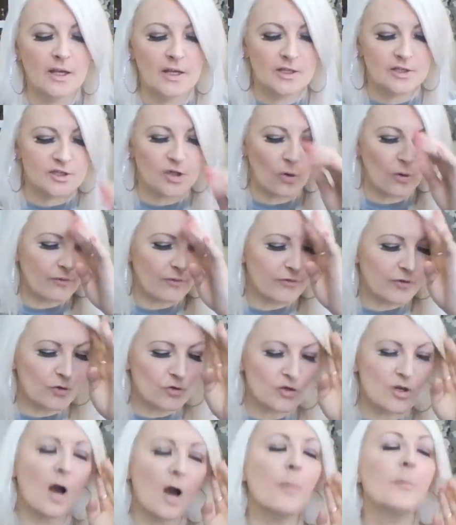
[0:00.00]
So if
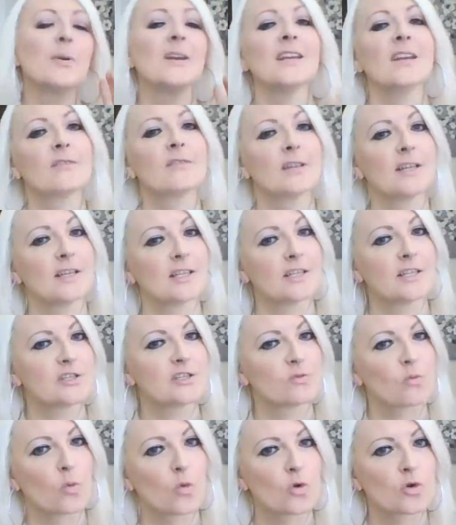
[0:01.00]
you're not believing in
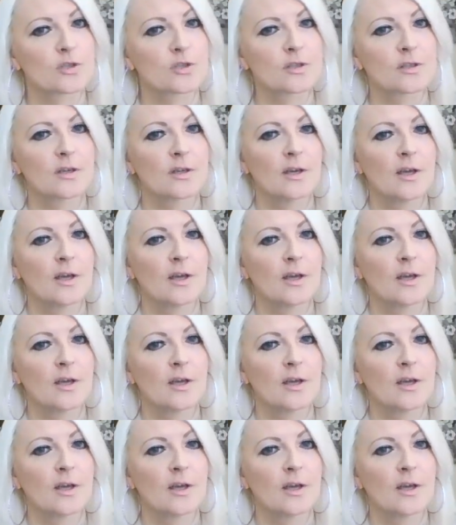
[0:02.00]
his word,